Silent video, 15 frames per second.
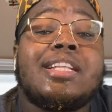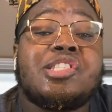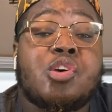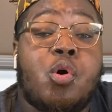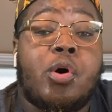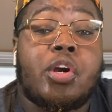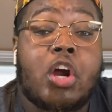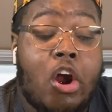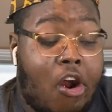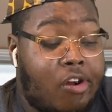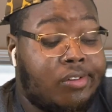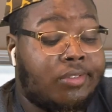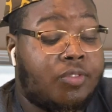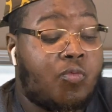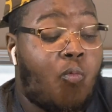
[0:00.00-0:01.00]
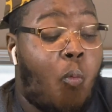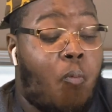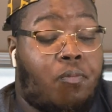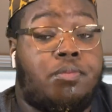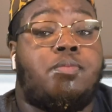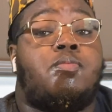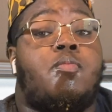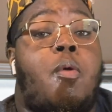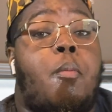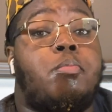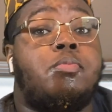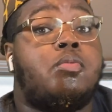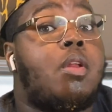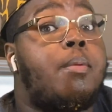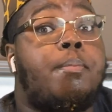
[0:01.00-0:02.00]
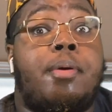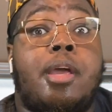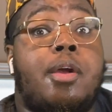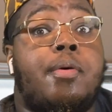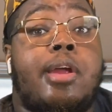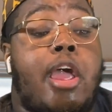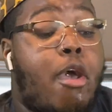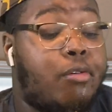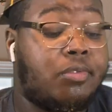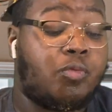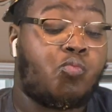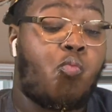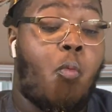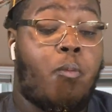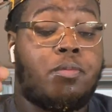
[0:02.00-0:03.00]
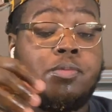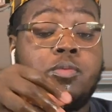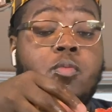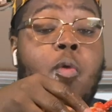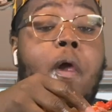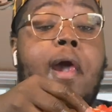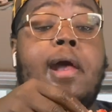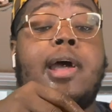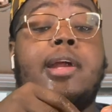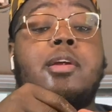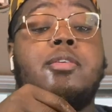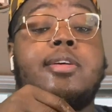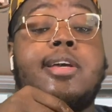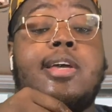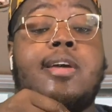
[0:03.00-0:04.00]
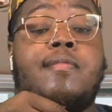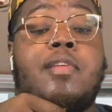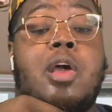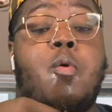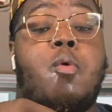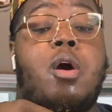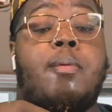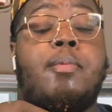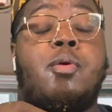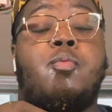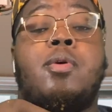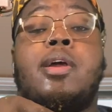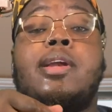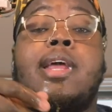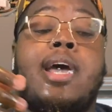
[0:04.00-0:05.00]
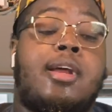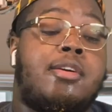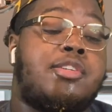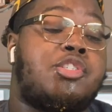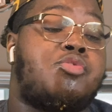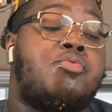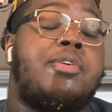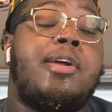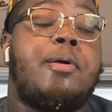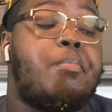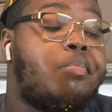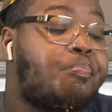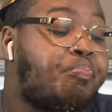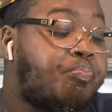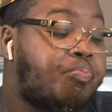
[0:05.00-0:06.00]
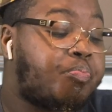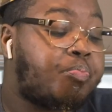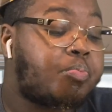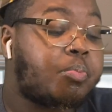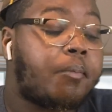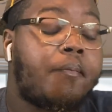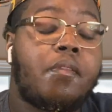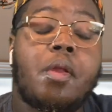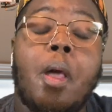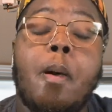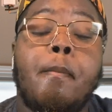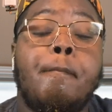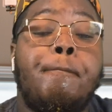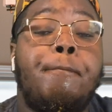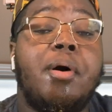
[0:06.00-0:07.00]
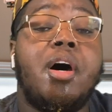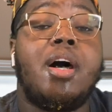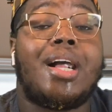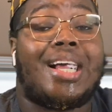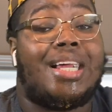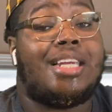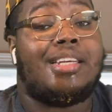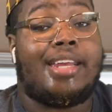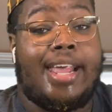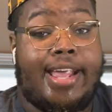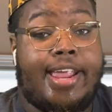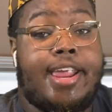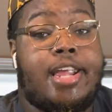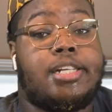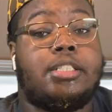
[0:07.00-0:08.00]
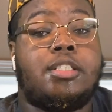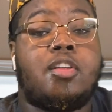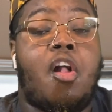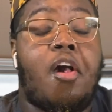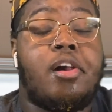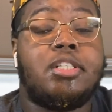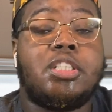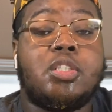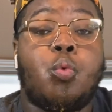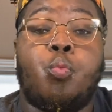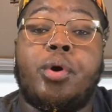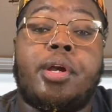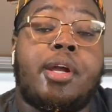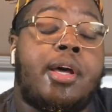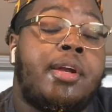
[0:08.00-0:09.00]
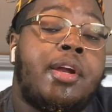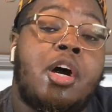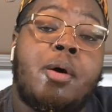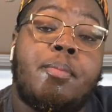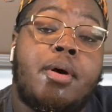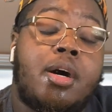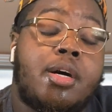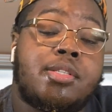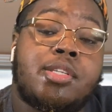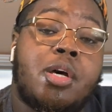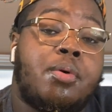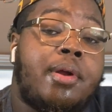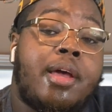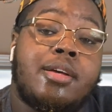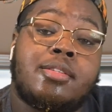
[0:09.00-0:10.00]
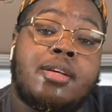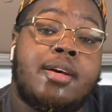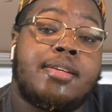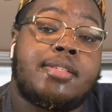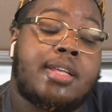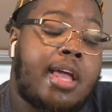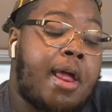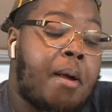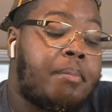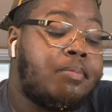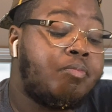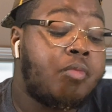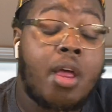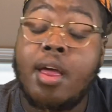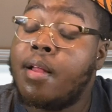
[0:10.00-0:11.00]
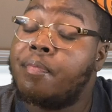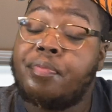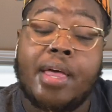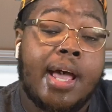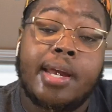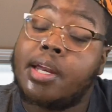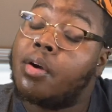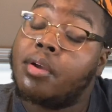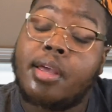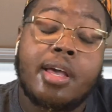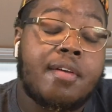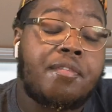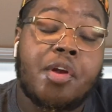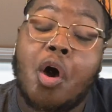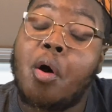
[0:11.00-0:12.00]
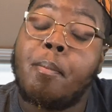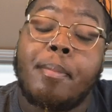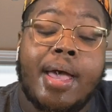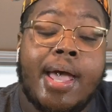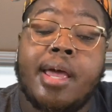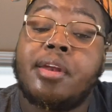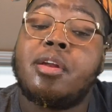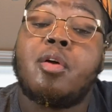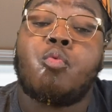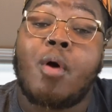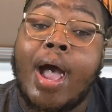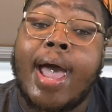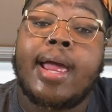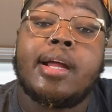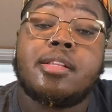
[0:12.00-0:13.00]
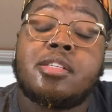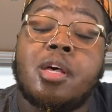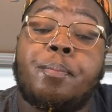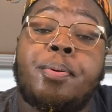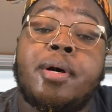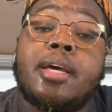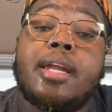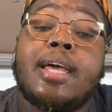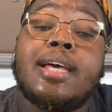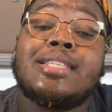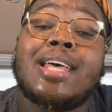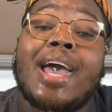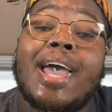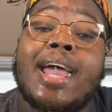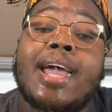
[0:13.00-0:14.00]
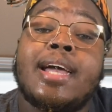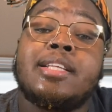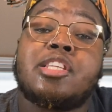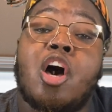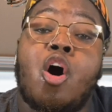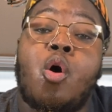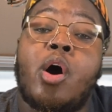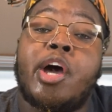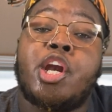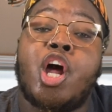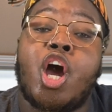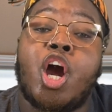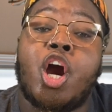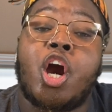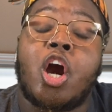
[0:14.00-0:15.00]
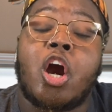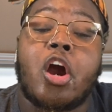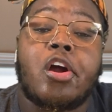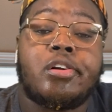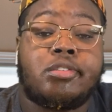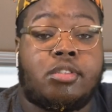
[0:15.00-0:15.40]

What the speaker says: on her. Period. I don't care if that woman run down the street buck naked with nothing on but her toenails and her skin. That don't give no man the right to put his hands on her.